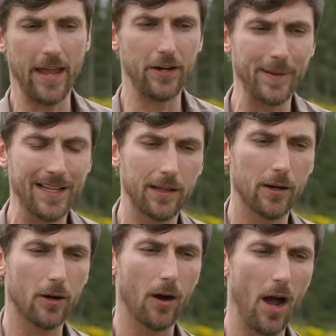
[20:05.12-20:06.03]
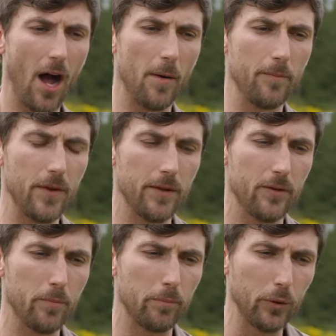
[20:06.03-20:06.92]
And to be clear, um,
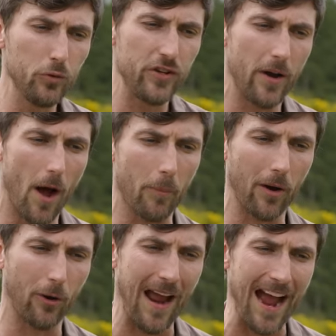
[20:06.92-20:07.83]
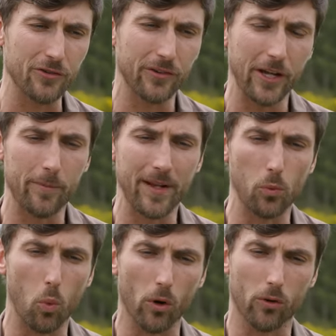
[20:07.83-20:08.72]
Blue Jean operator actually committed
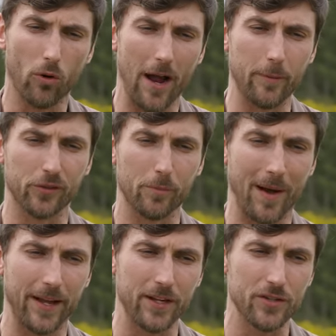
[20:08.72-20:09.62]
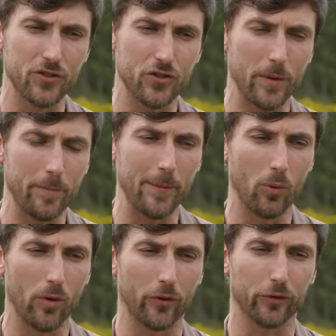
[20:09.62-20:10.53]
war crimes by shooting
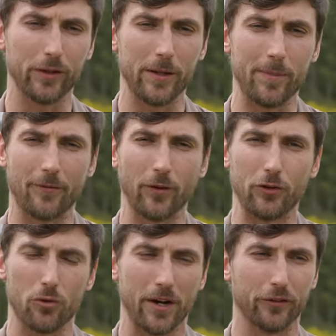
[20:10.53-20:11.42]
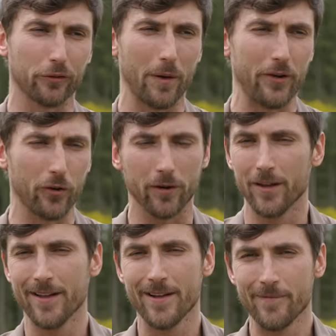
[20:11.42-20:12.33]
people in their sleep after they tried to surrender.
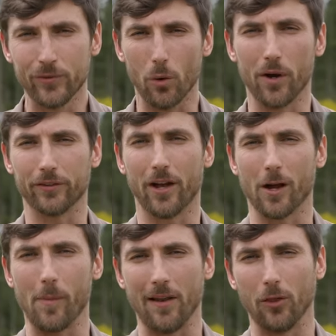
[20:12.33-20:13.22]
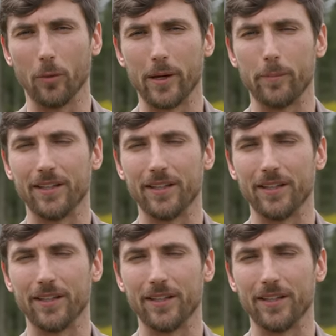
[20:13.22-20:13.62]
Don't want to talk about it, a little bit of